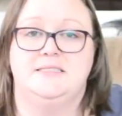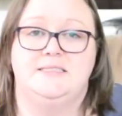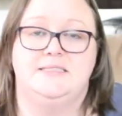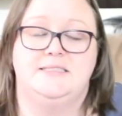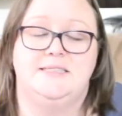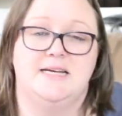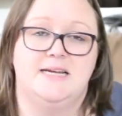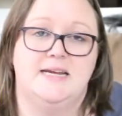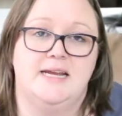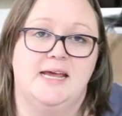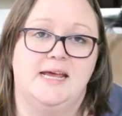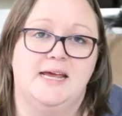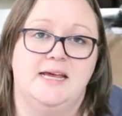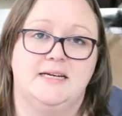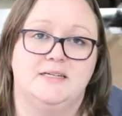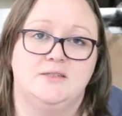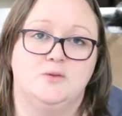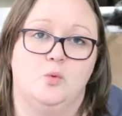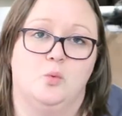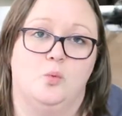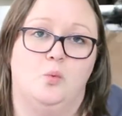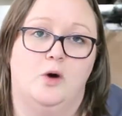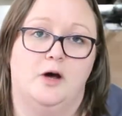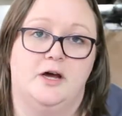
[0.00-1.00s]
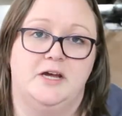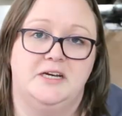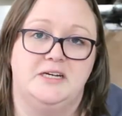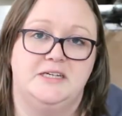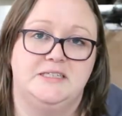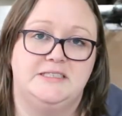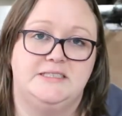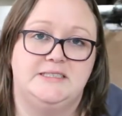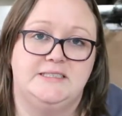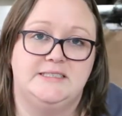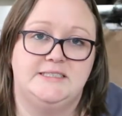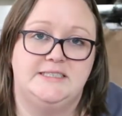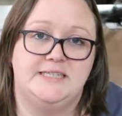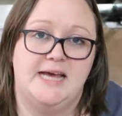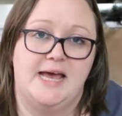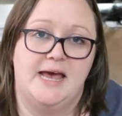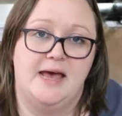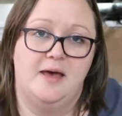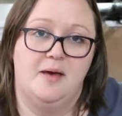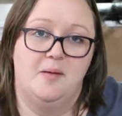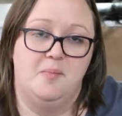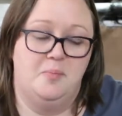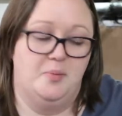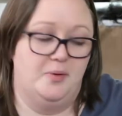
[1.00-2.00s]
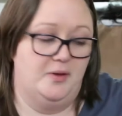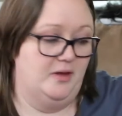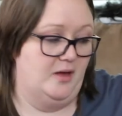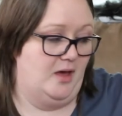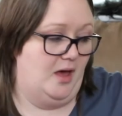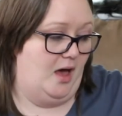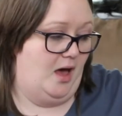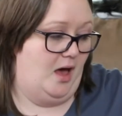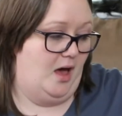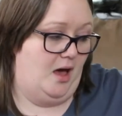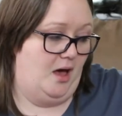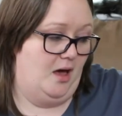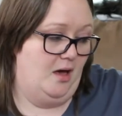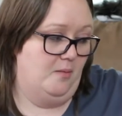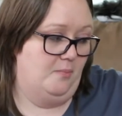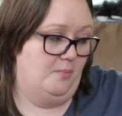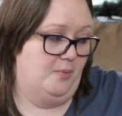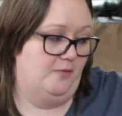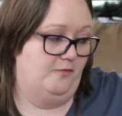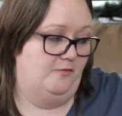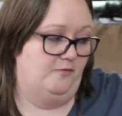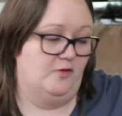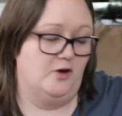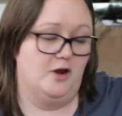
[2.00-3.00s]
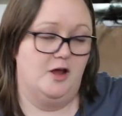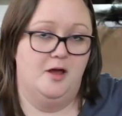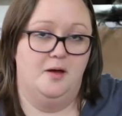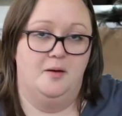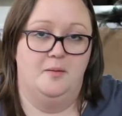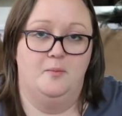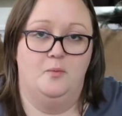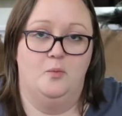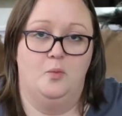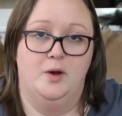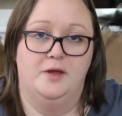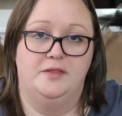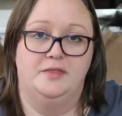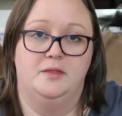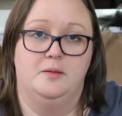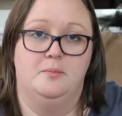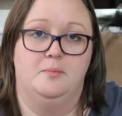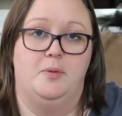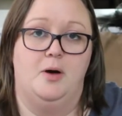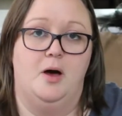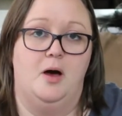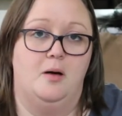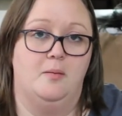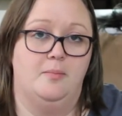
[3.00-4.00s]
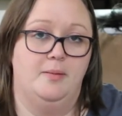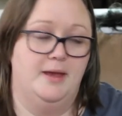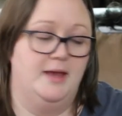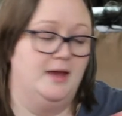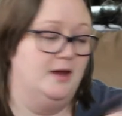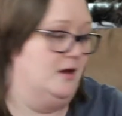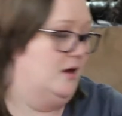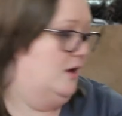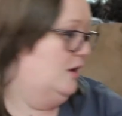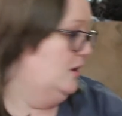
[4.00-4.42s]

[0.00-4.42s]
did it one step up from what the ball band